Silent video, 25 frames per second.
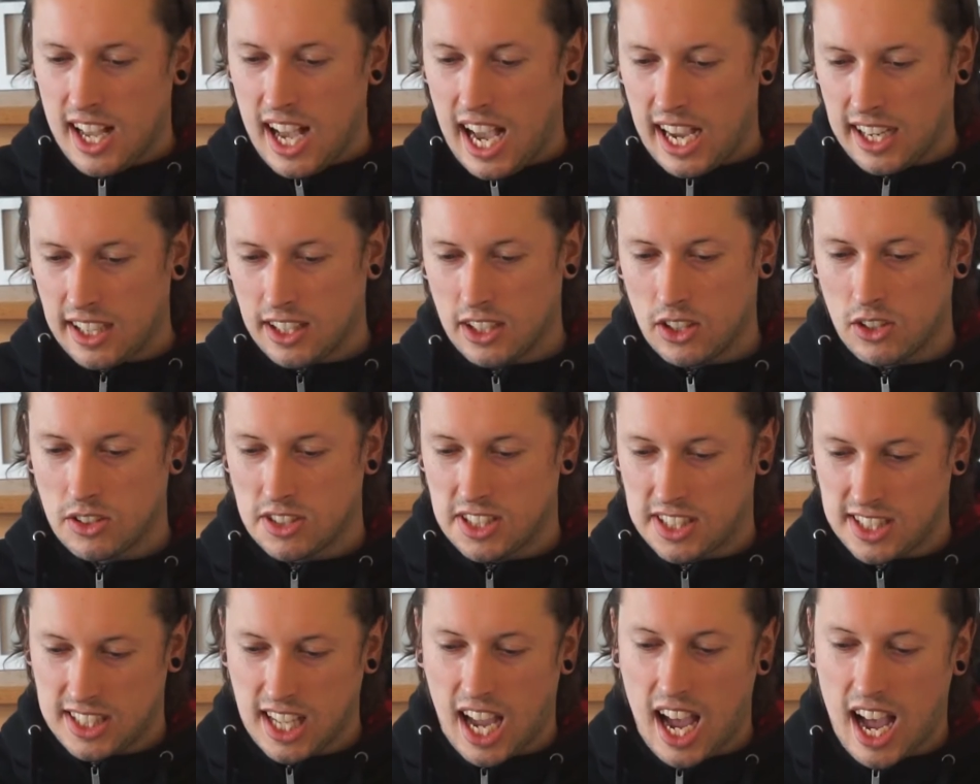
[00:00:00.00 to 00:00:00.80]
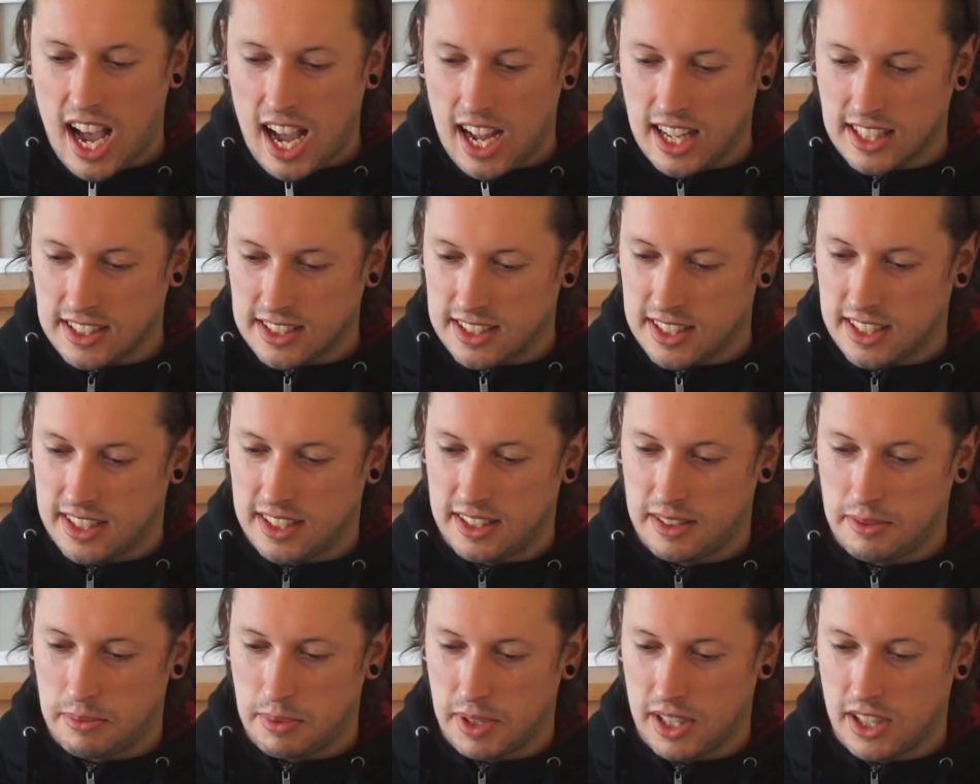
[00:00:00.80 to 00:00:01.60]
I'm gonna go stars,
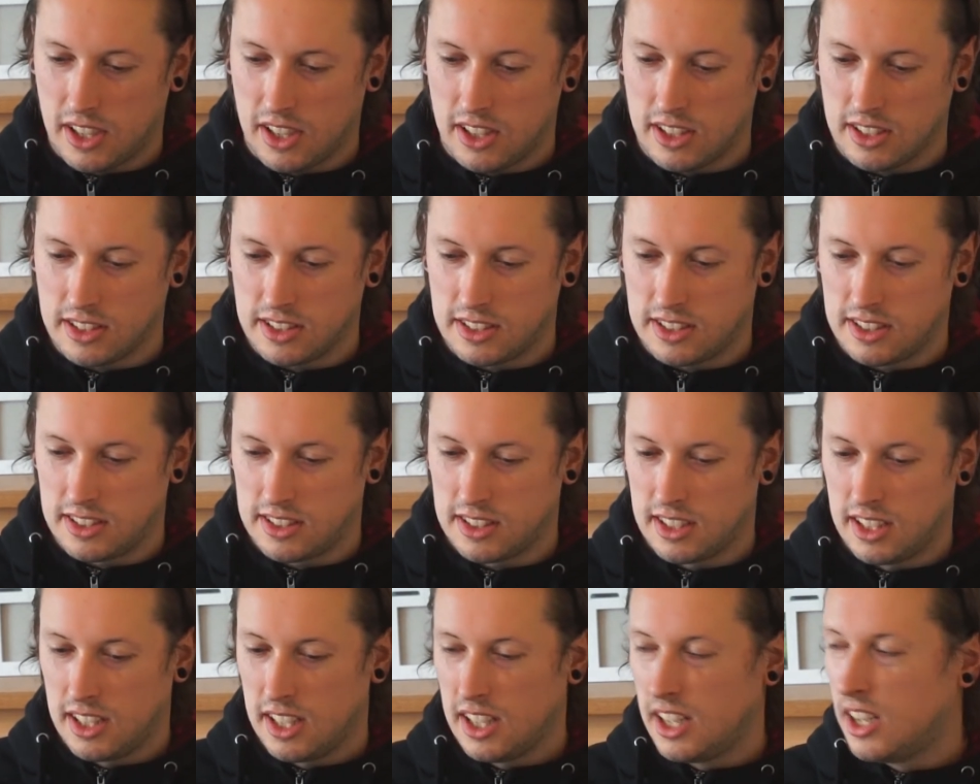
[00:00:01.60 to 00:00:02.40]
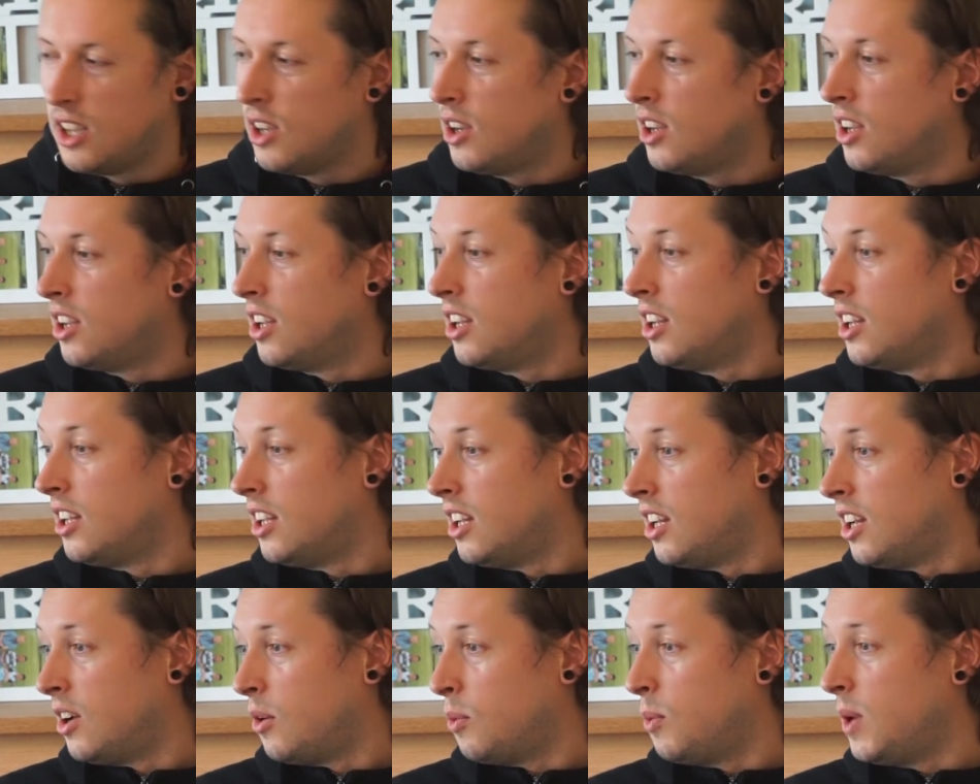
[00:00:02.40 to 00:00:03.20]
because
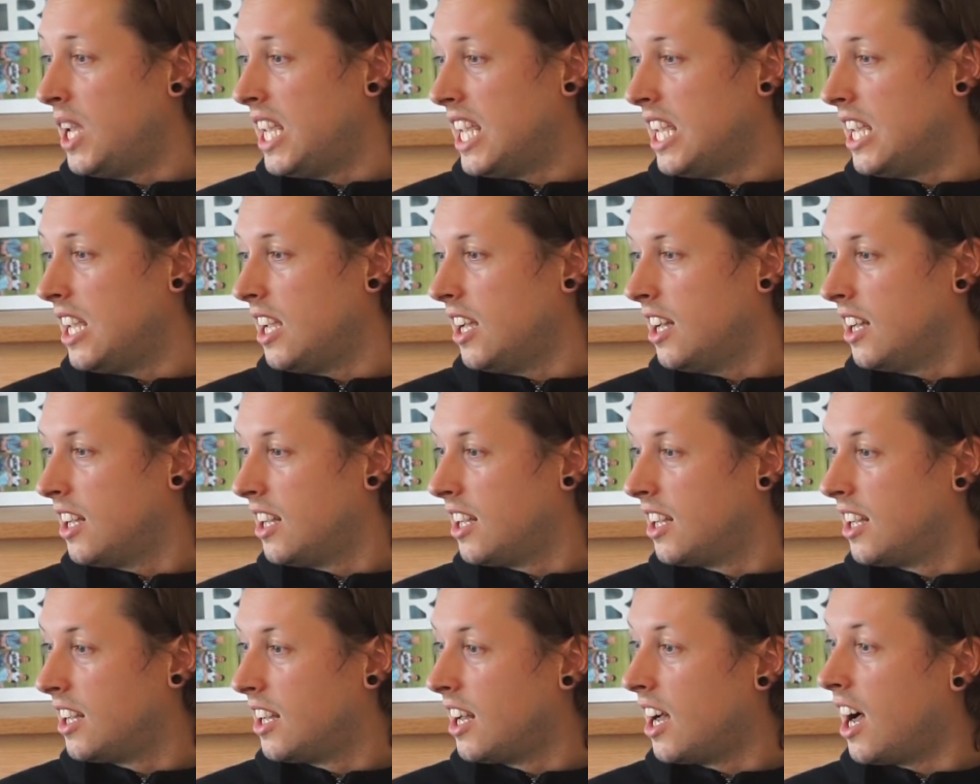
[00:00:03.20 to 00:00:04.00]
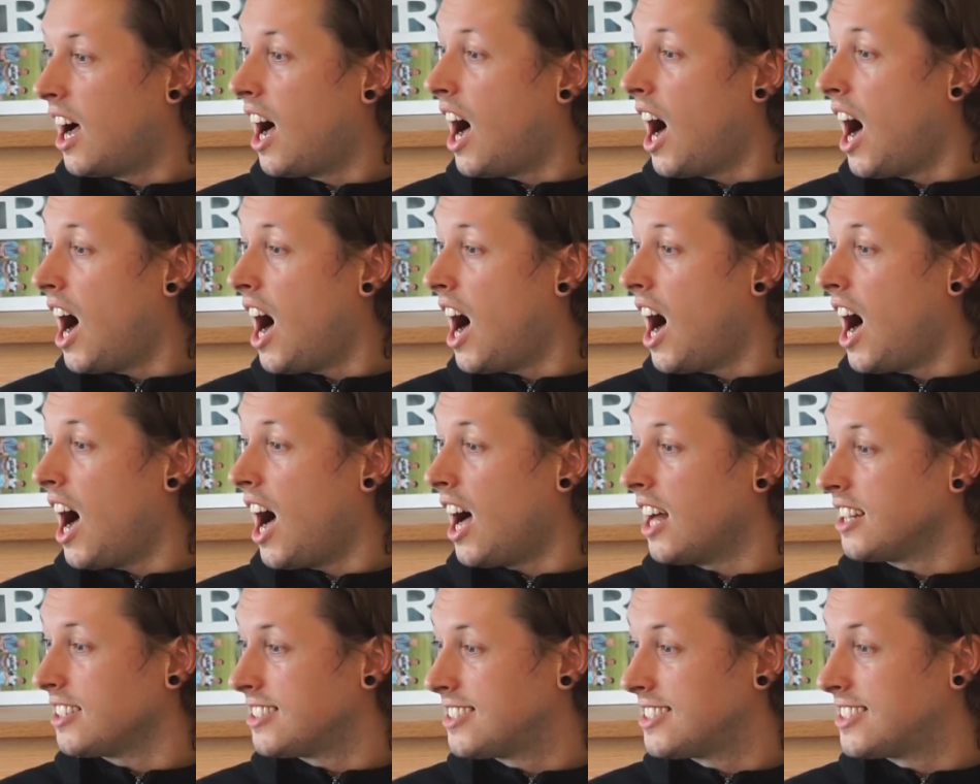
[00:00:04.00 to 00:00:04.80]
we
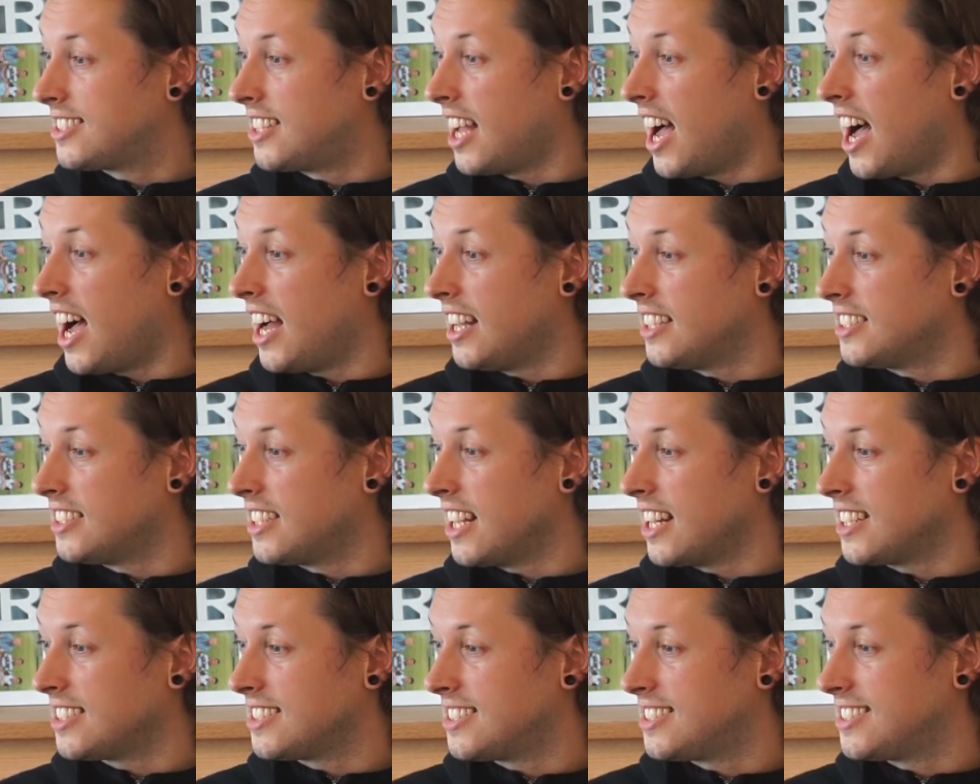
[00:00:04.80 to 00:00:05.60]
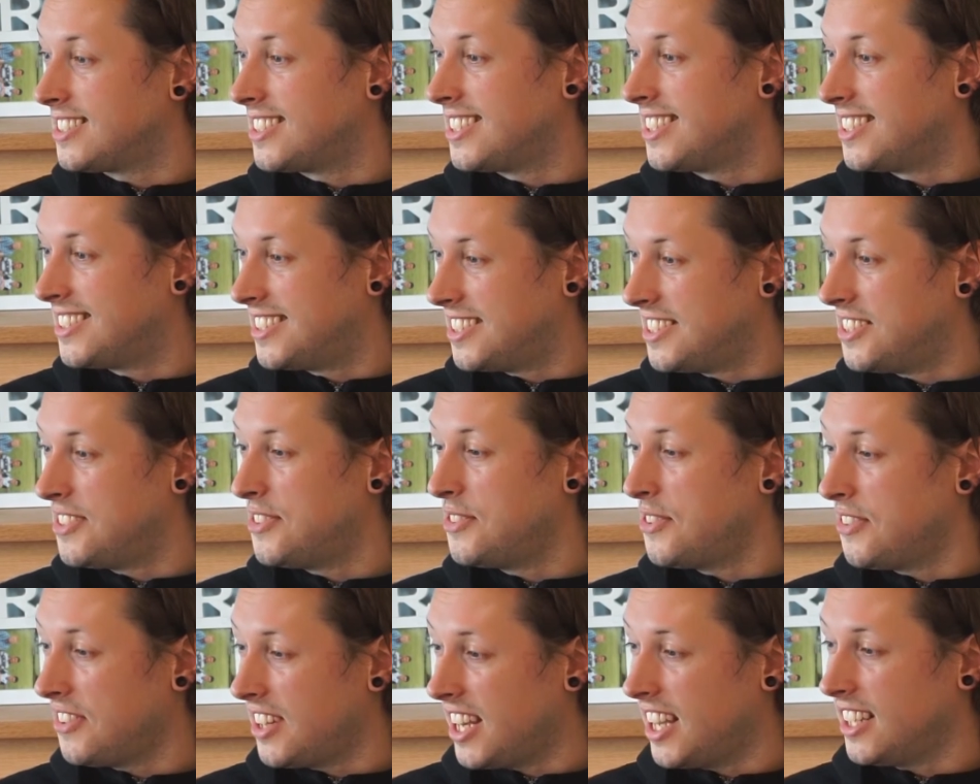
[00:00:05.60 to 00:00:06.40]
are stardust. Did you
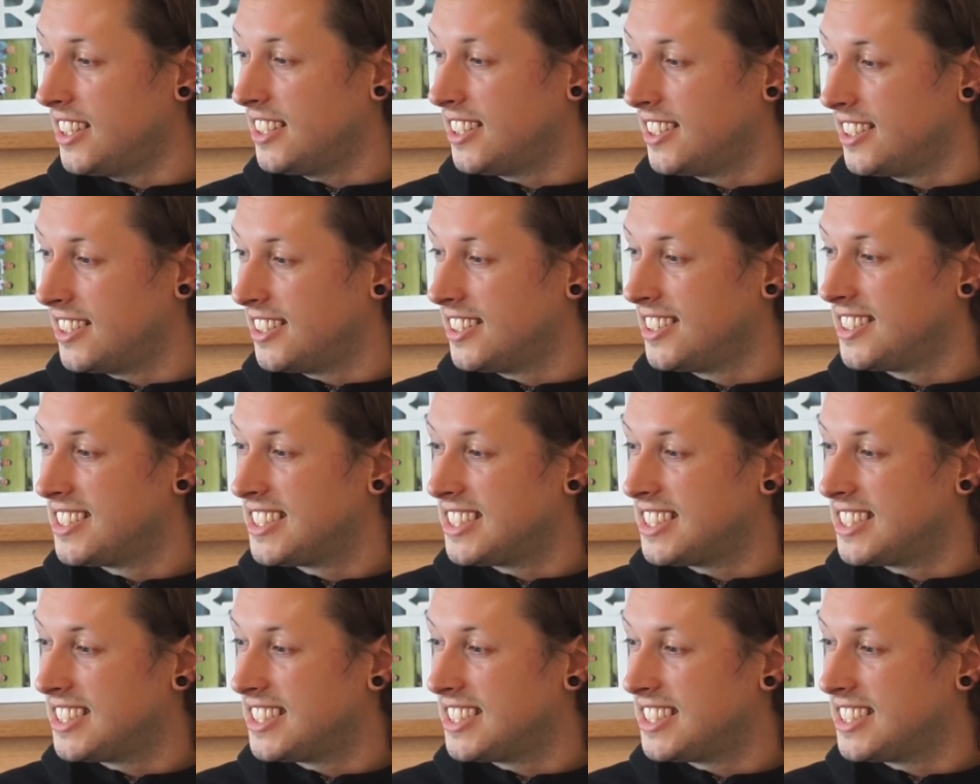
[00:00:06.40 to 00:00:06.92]
know that?